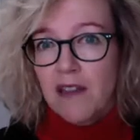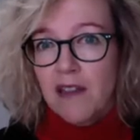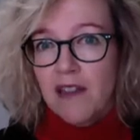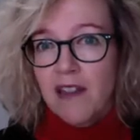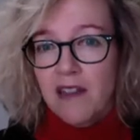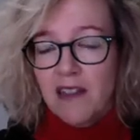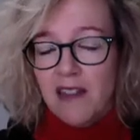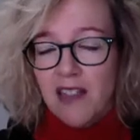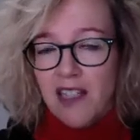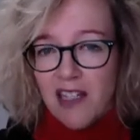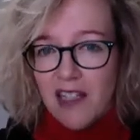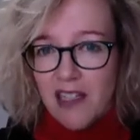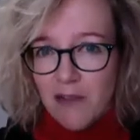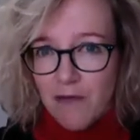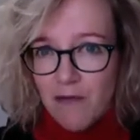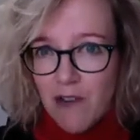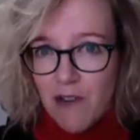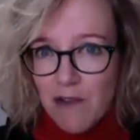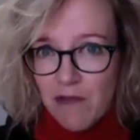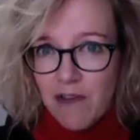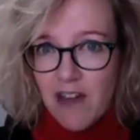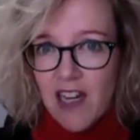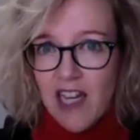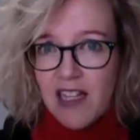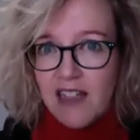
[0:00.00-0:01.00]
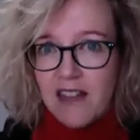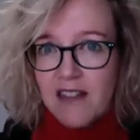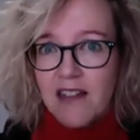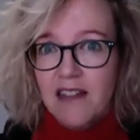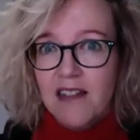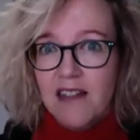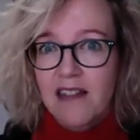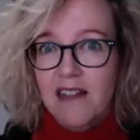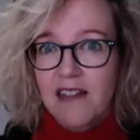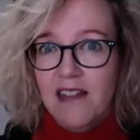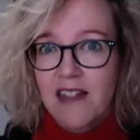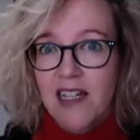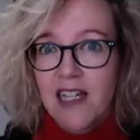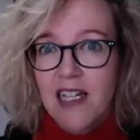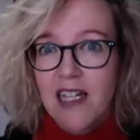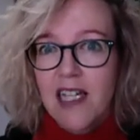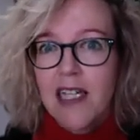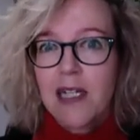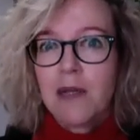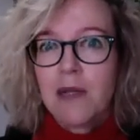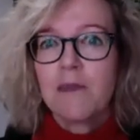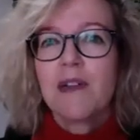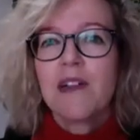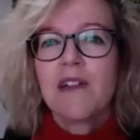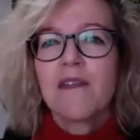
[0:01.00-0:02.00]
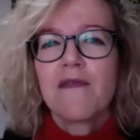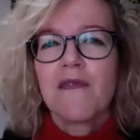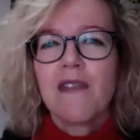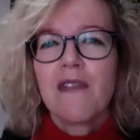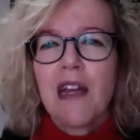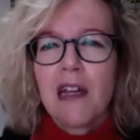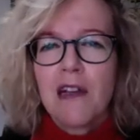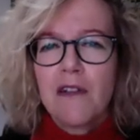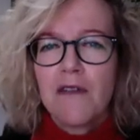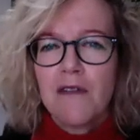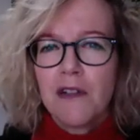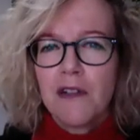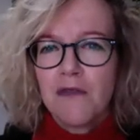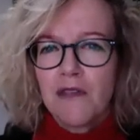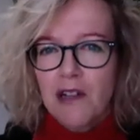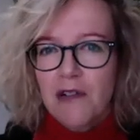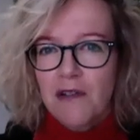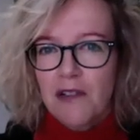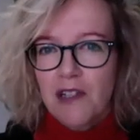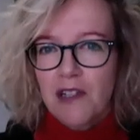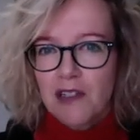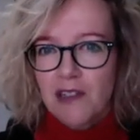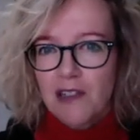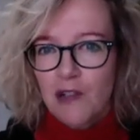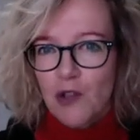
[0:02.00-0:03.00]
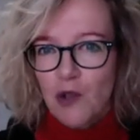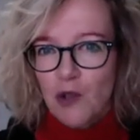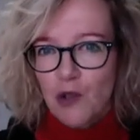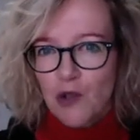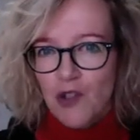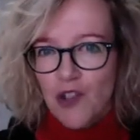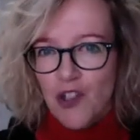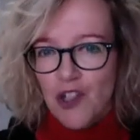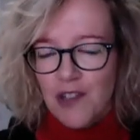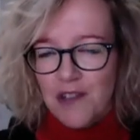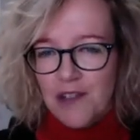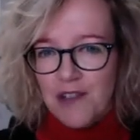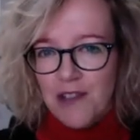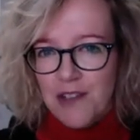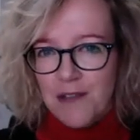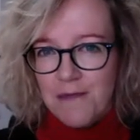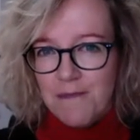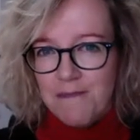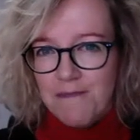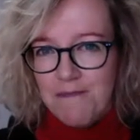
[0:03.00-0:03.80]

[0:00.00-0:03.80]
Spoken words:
They're like reflexes, but very, very unconscious.